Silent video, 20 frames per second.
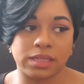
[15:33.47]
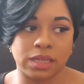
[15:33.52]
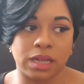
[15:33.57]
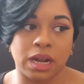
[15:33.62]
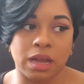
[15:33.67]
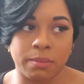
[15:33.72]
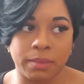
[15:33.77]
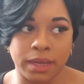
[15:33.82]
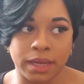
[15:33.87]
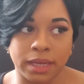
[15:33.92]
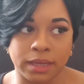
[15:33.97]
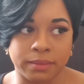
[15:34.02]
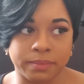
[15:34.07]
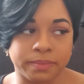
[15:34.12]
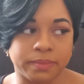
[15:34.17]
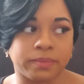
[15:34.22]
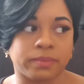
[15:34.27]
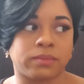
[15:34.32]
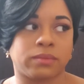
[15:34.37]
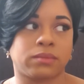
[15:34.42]
that I'm
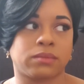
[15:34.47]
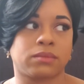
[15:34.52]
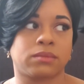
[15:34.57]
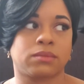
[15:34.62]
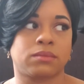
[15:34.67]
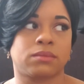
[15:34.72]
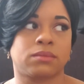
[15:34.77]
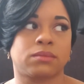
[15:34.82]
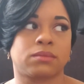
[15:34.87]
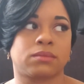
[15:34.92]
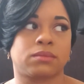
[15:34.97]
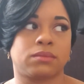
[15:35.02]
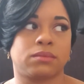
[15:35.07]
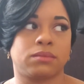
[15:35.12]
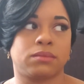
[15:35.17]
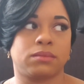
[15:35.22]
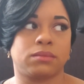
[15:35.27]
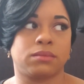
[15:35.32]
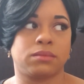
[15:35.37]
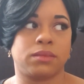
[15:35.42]
in,
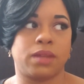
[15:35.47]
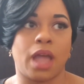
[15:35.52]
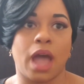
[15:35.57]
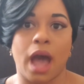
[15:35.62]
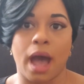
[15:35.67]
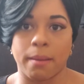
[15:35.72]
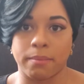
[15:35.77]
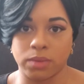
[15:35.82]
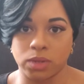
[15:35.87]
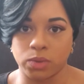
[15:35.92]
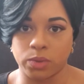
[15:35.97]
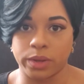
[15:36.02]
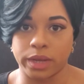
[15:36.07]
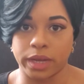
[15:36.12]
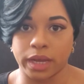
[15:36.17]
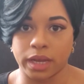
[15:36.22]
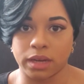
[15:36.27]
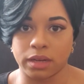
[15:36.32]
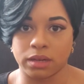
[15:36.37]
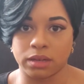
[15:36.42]
I'm doing
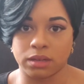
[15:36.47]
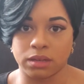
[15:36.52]
it.